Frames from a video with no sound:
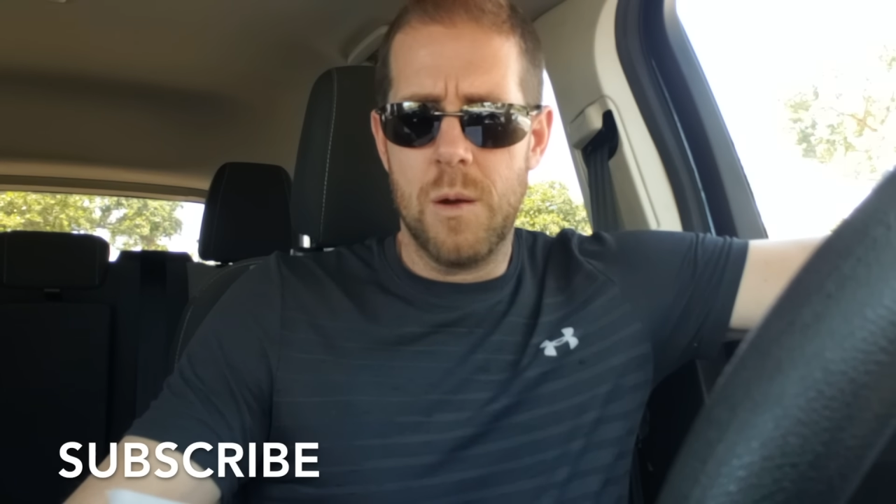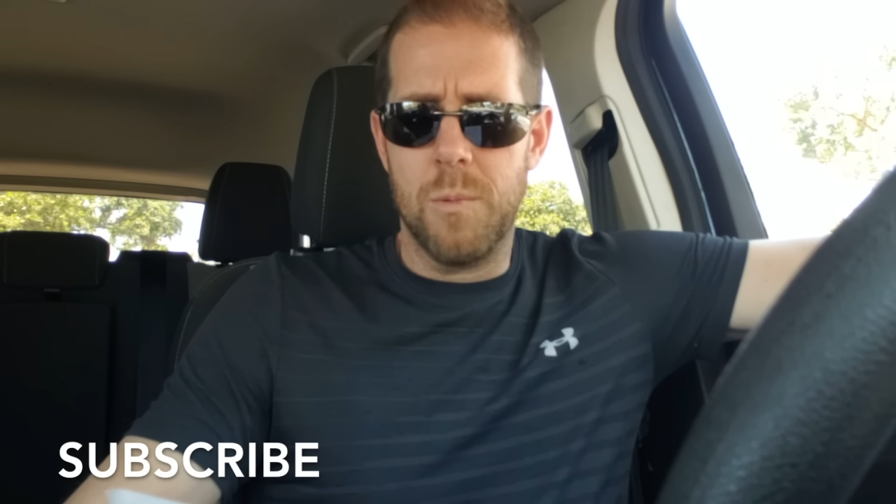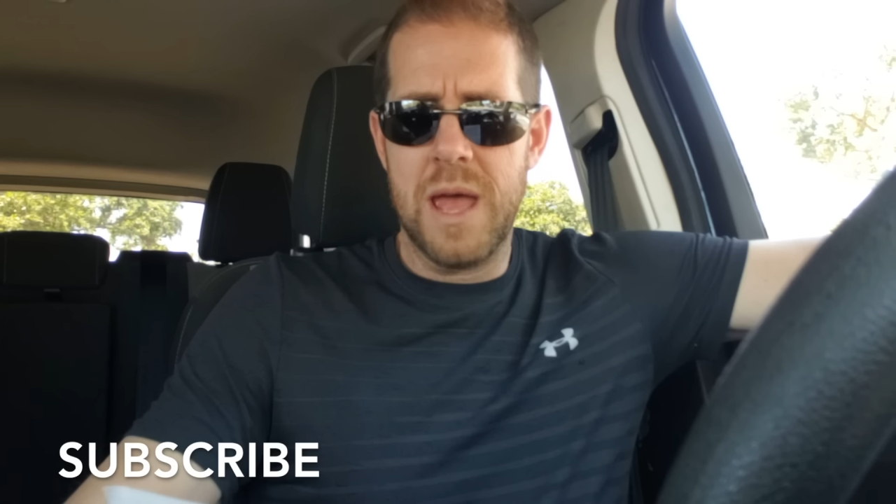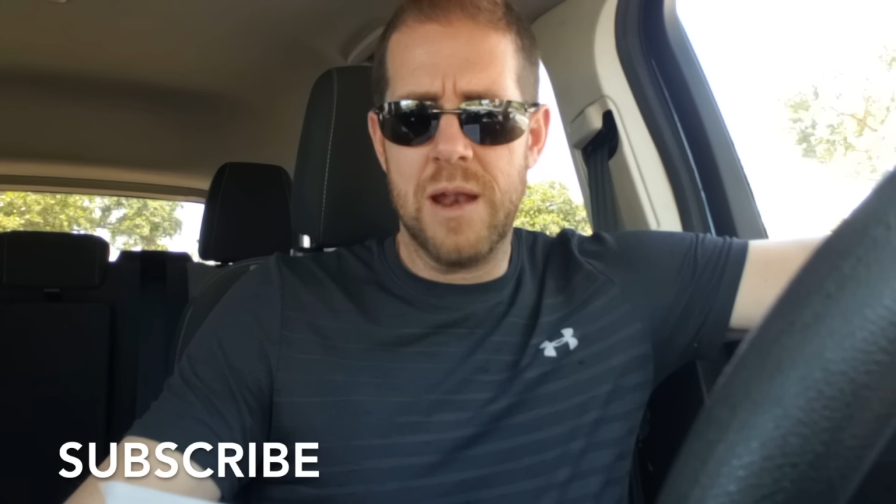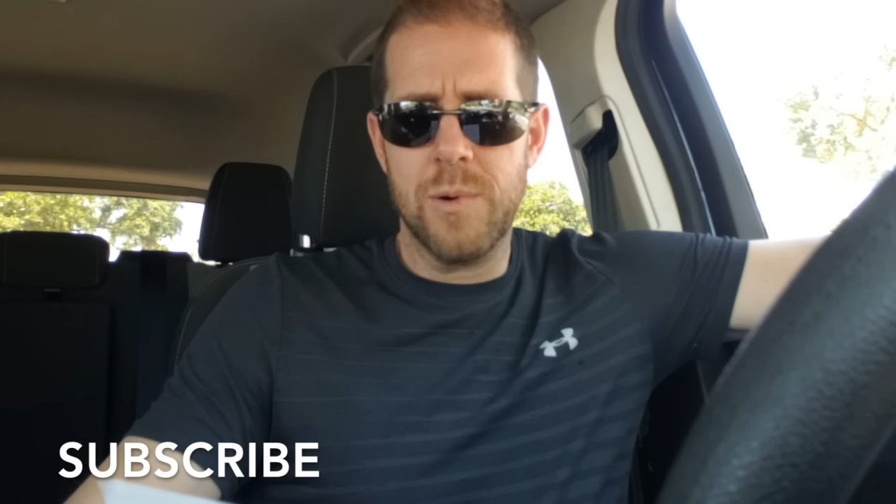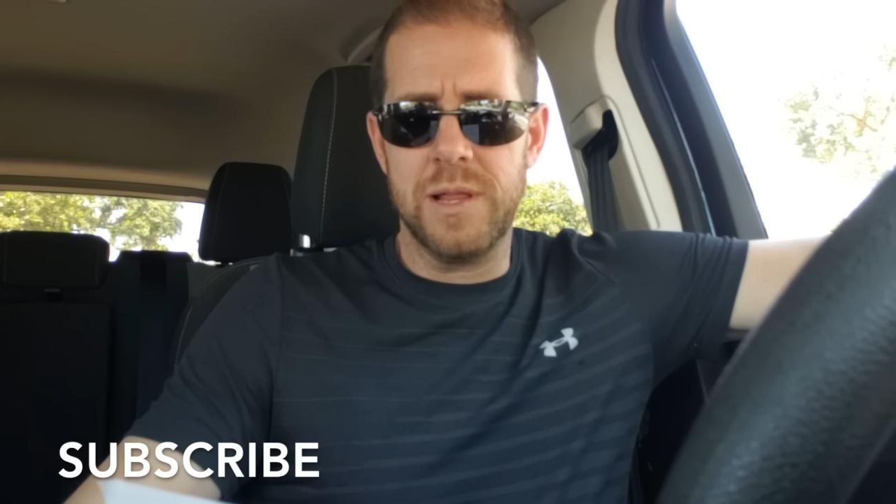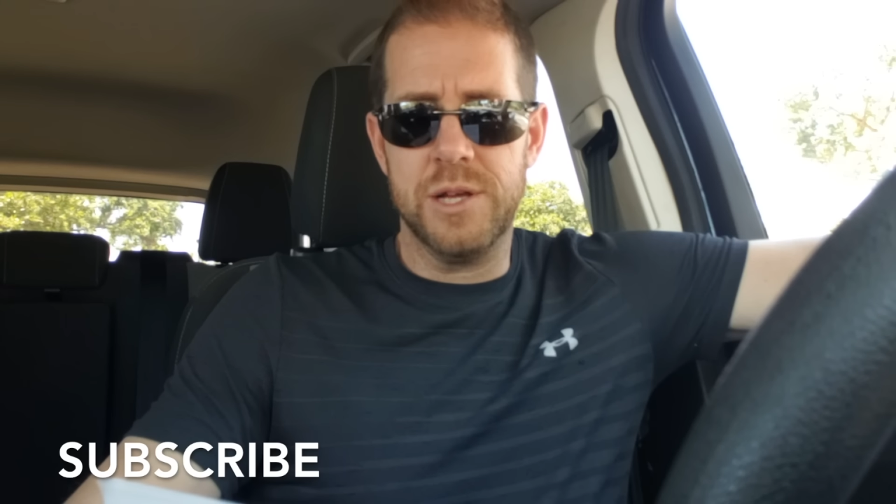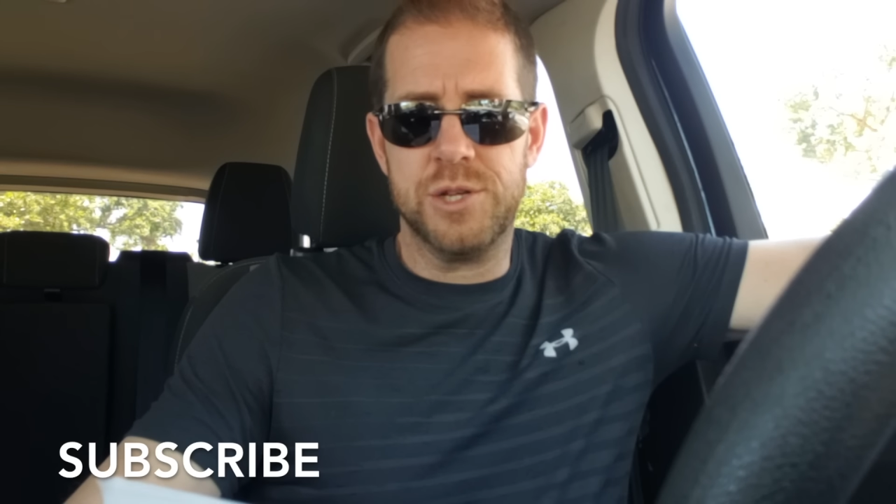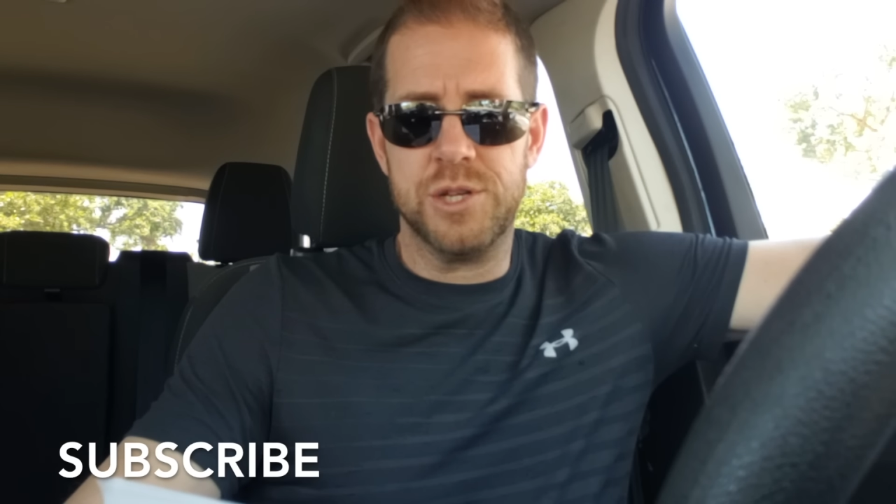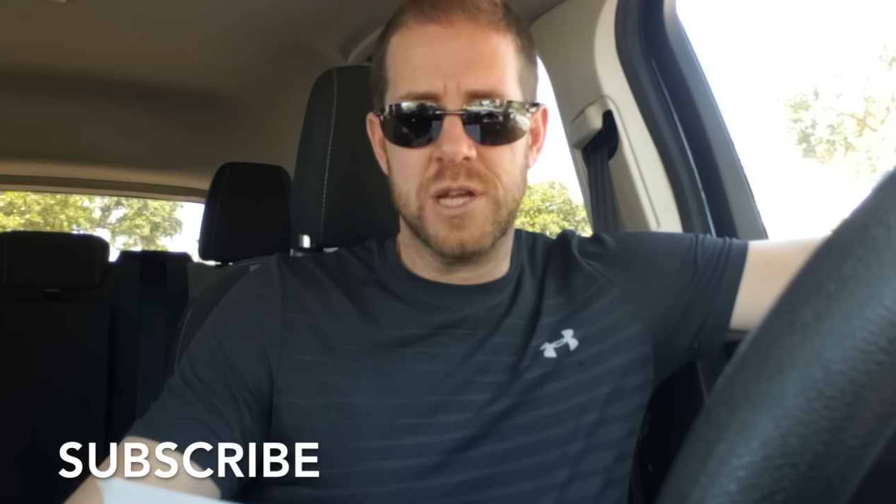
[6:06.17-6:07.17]
We had a
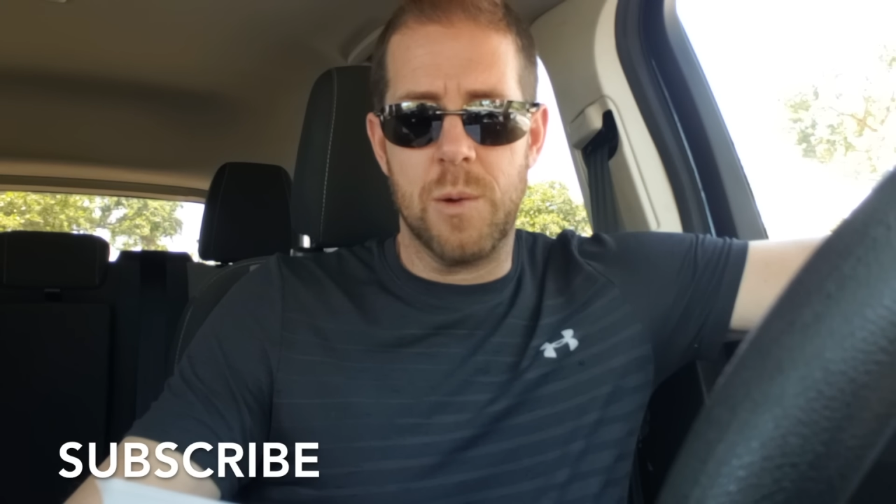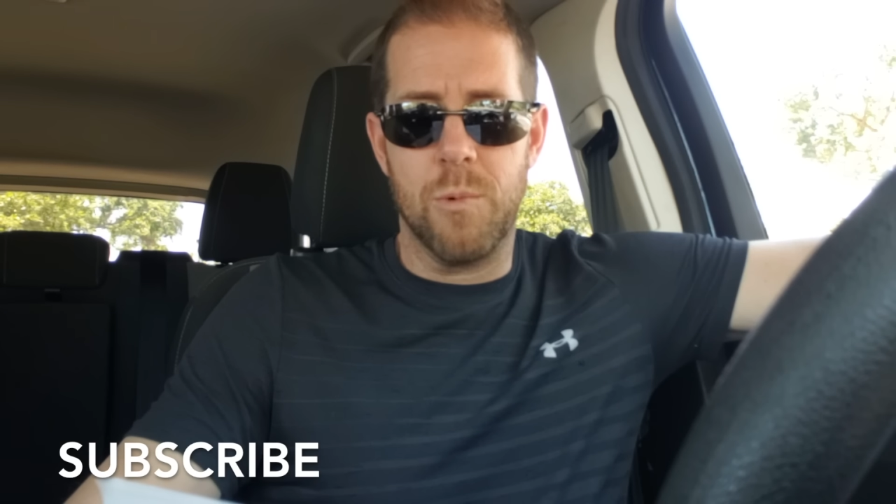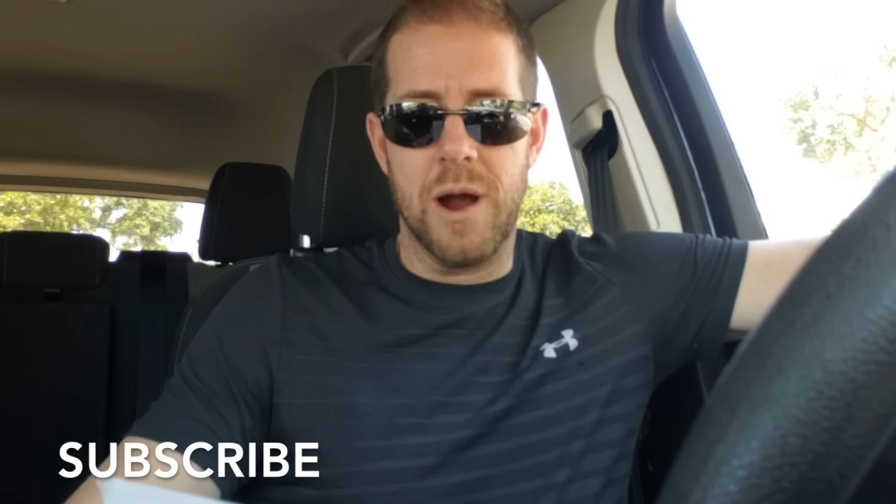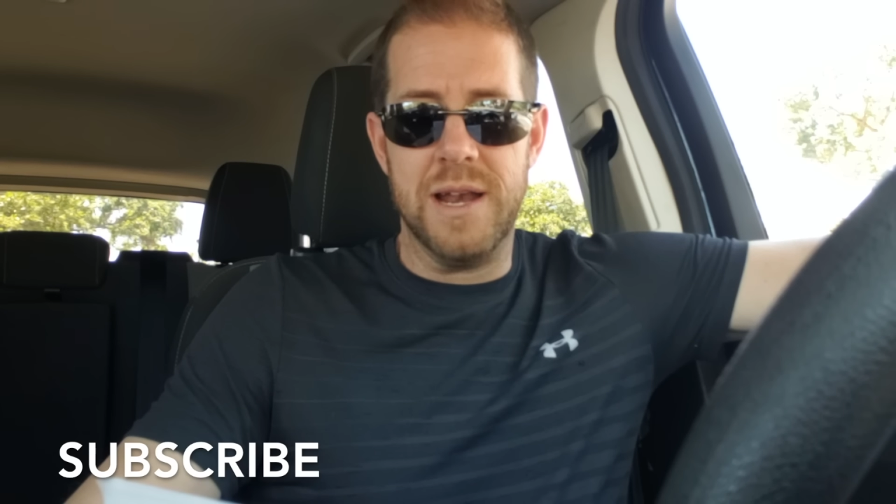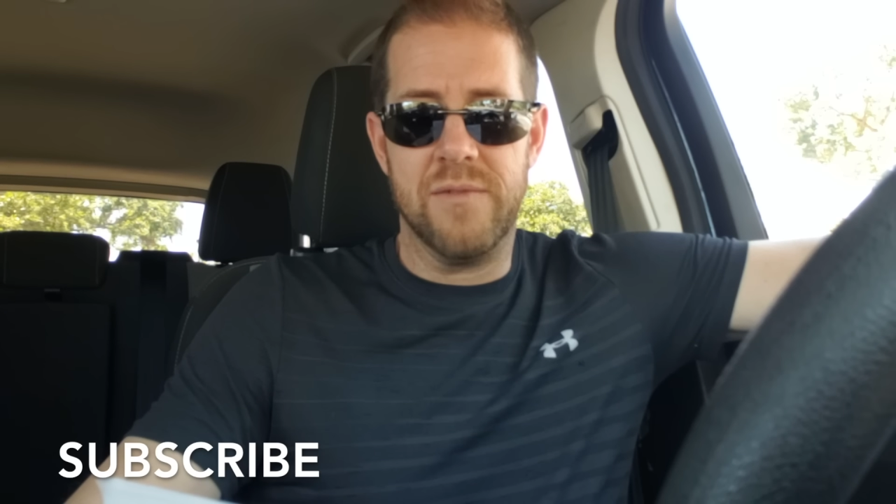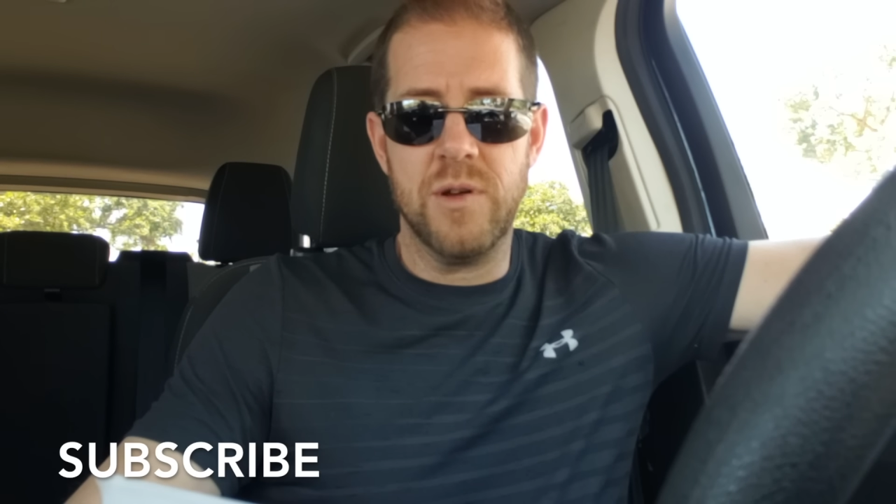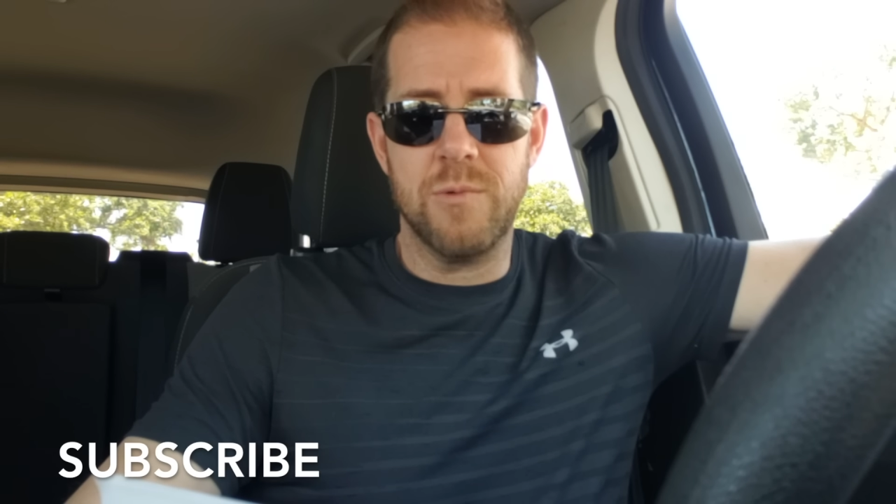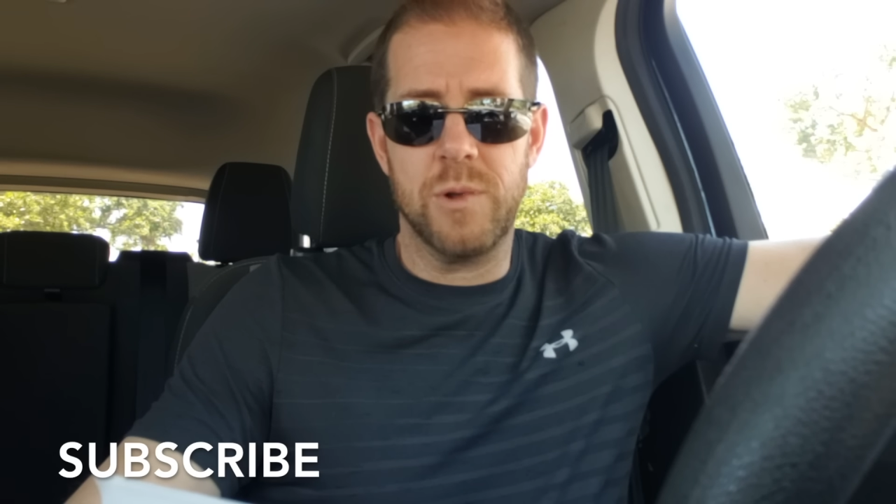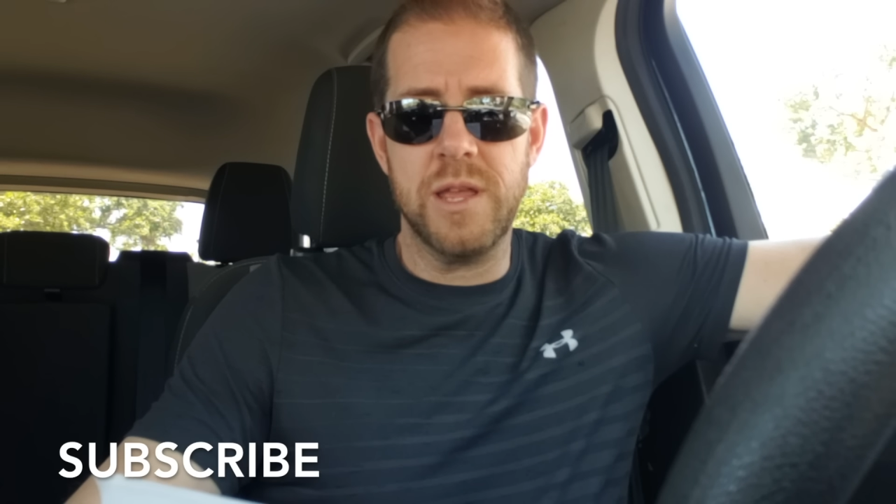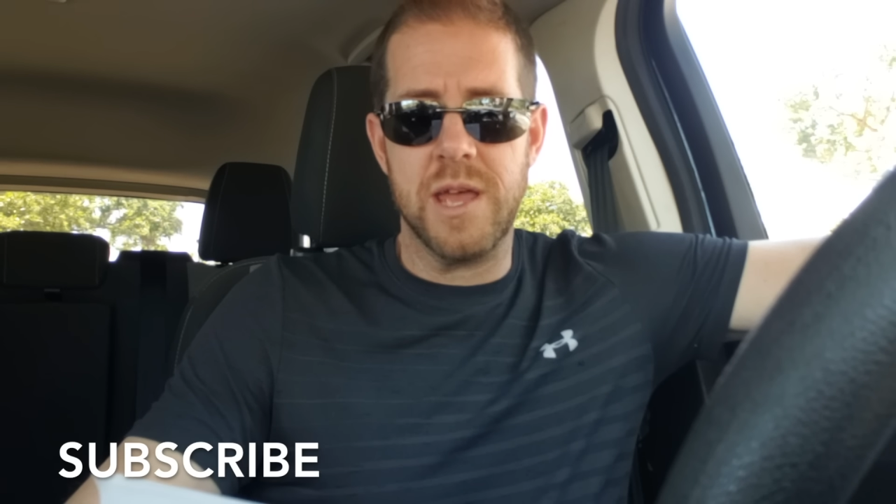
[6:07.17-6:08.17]
relationship where I never
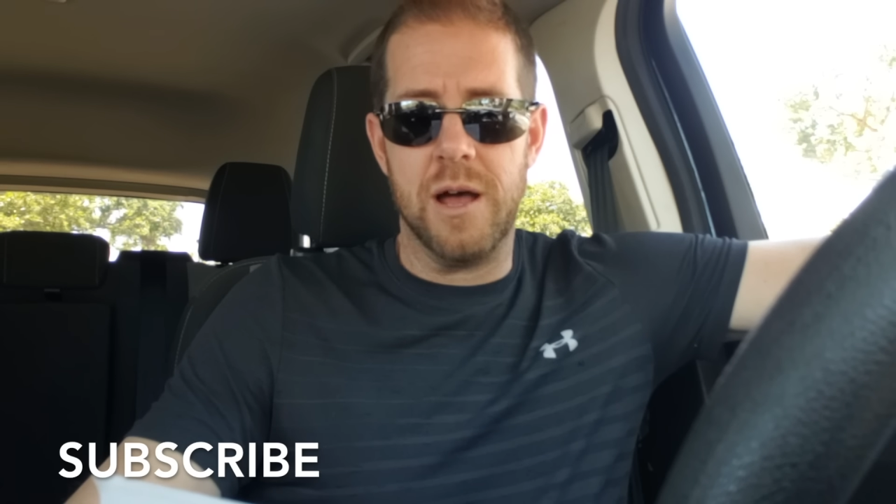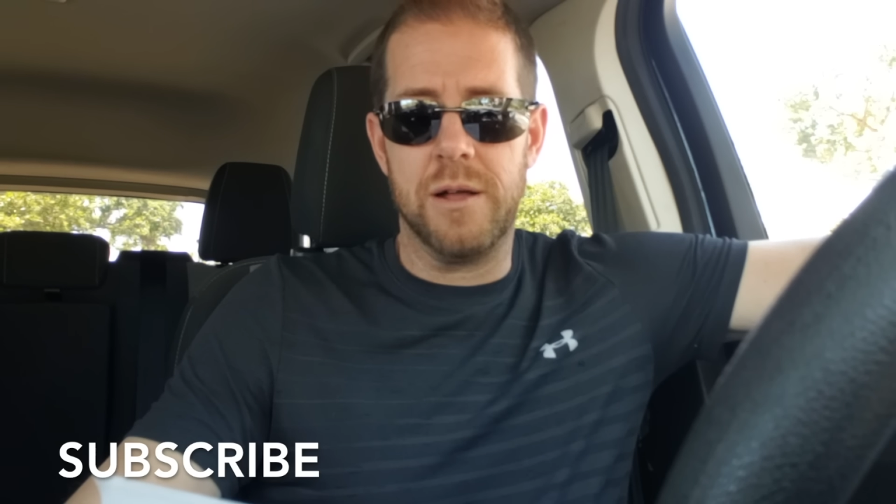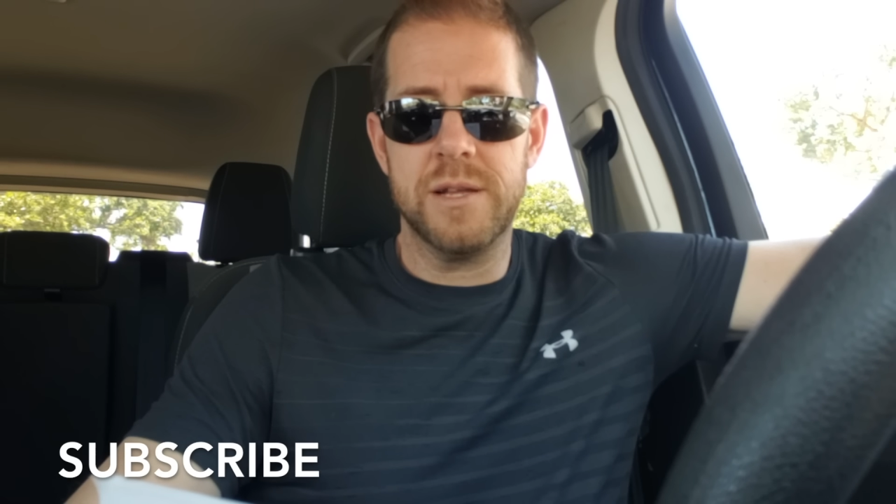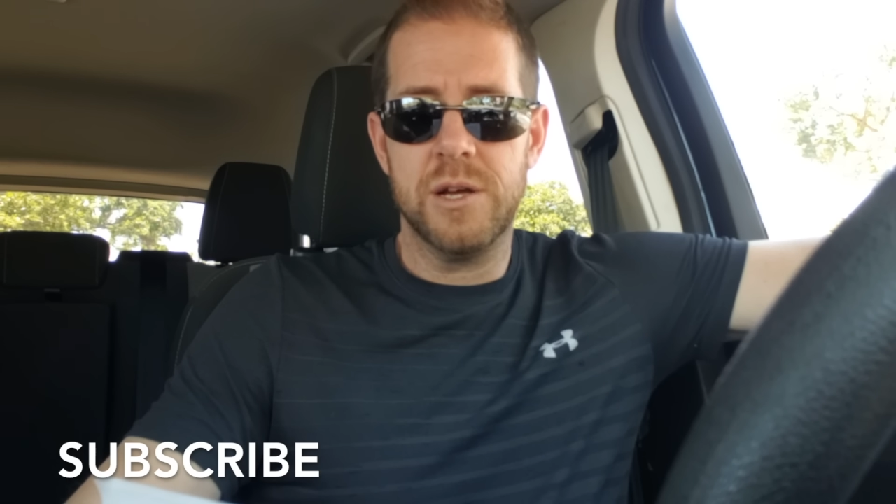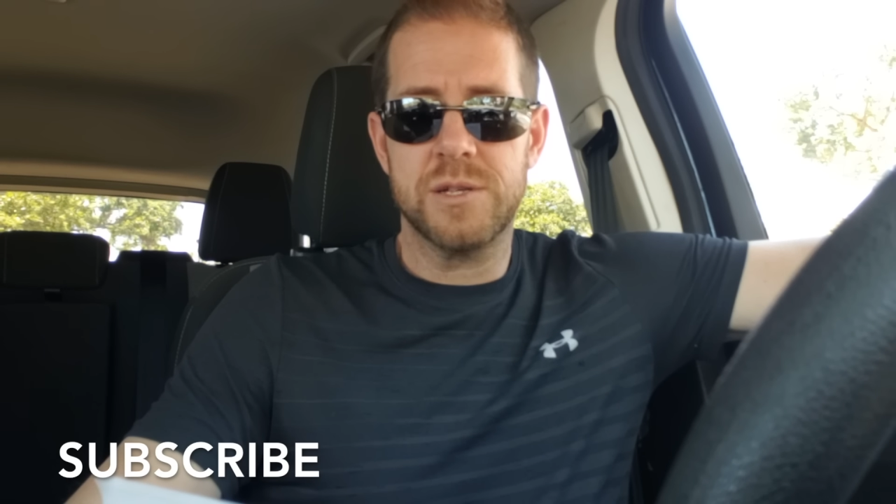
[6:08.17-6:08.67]
really yelled,